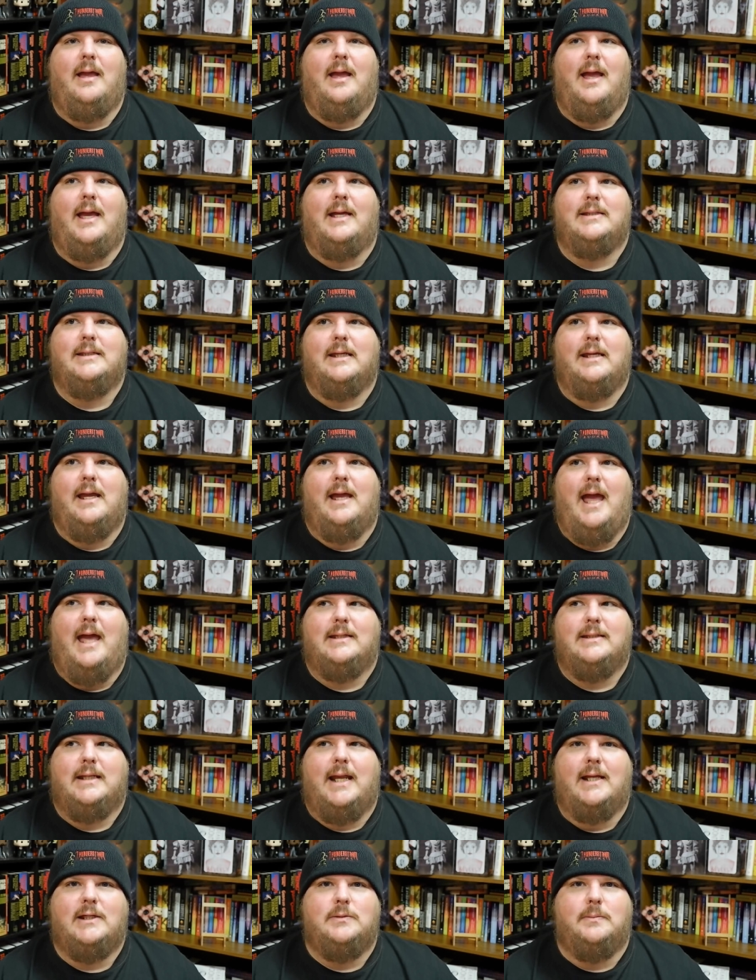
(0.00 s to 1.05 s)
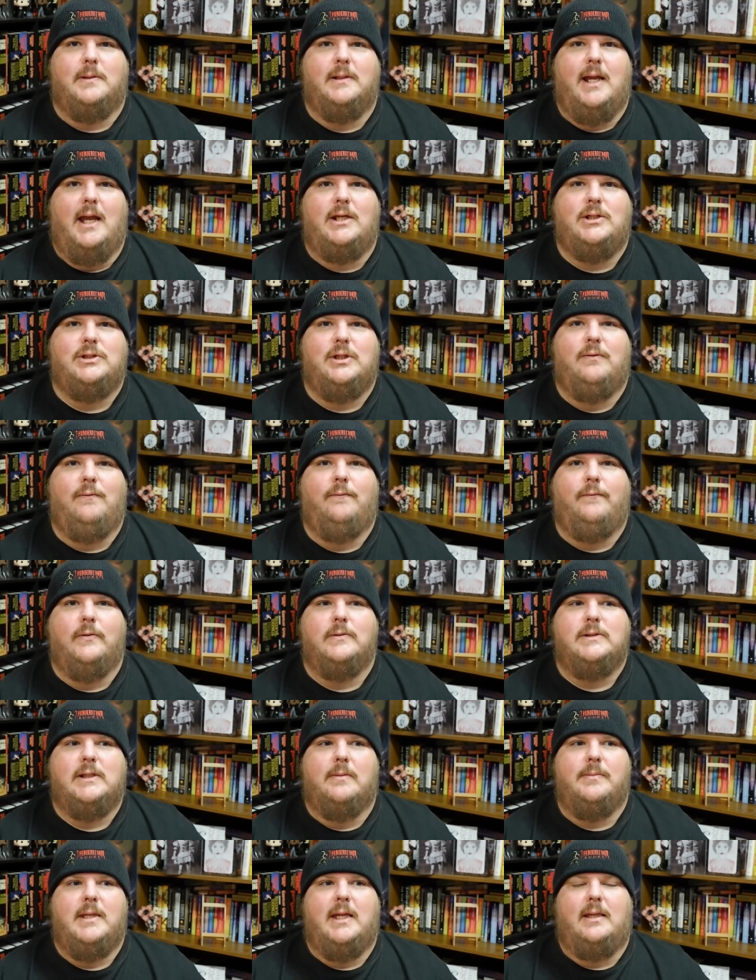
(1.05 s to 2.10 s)
as as an explanation for
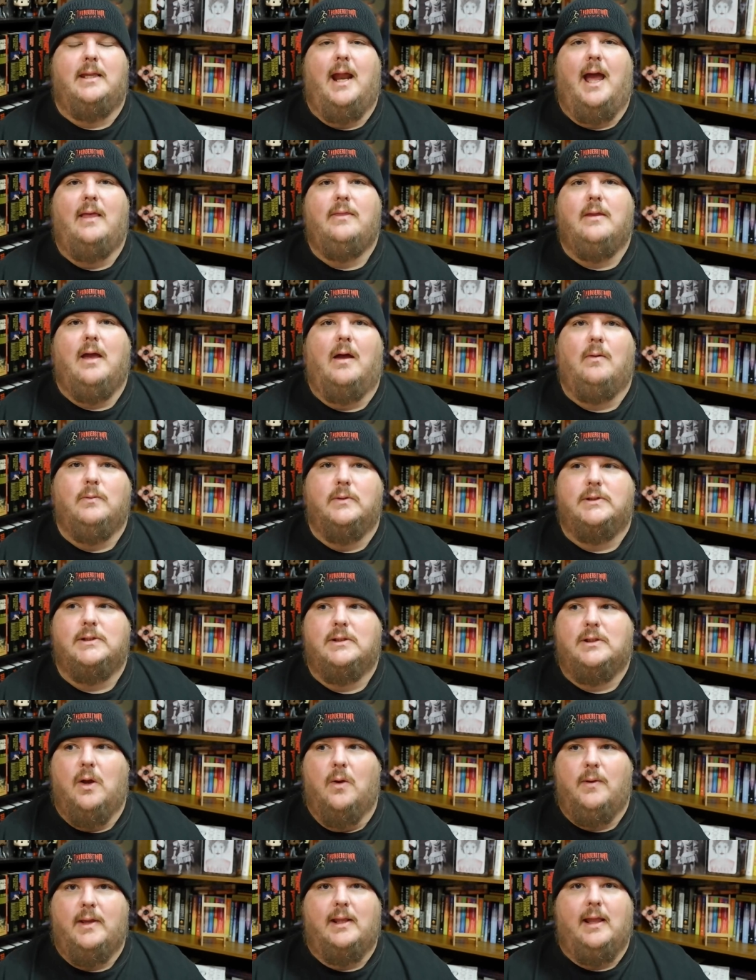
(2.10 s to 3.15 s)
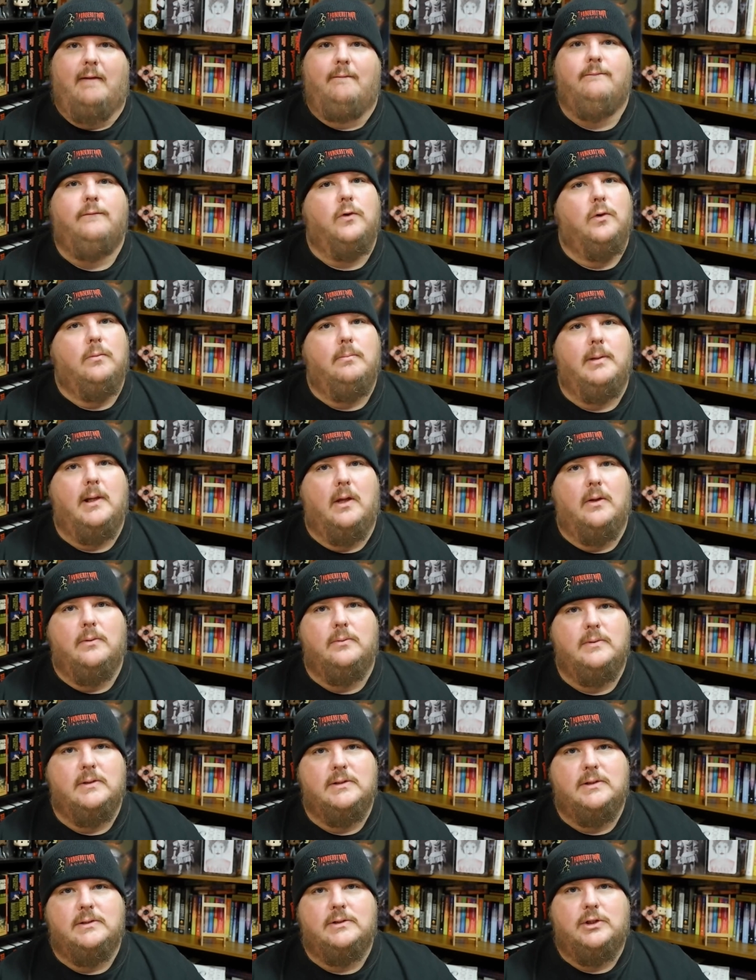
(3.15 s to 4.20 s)
something that I thought was going like full
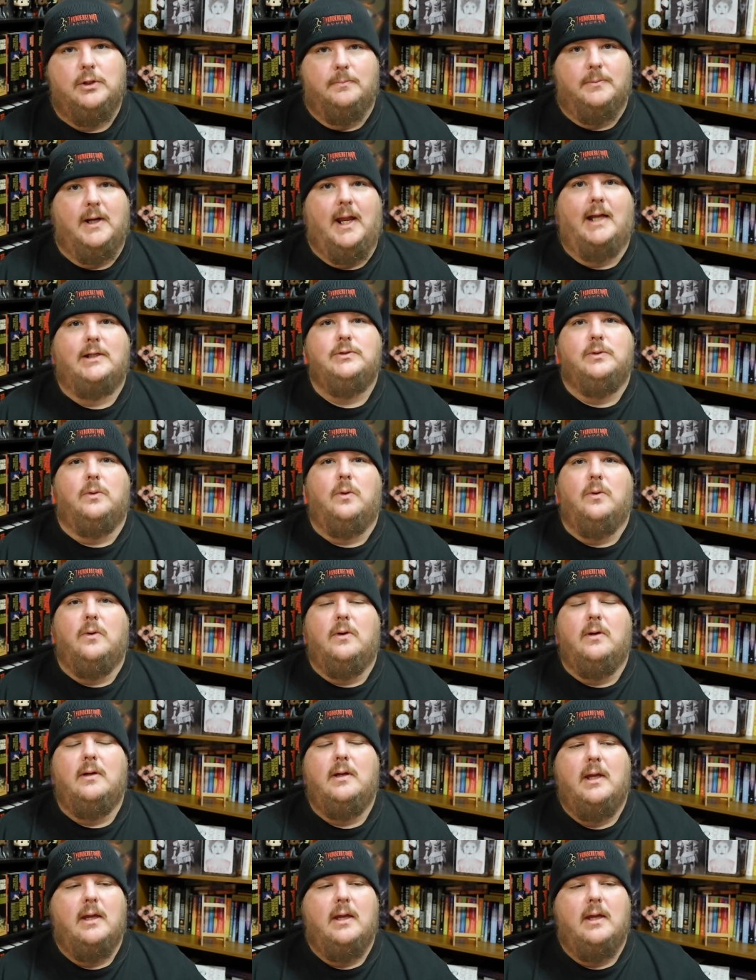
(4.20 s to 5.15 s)
blown supernatural horror.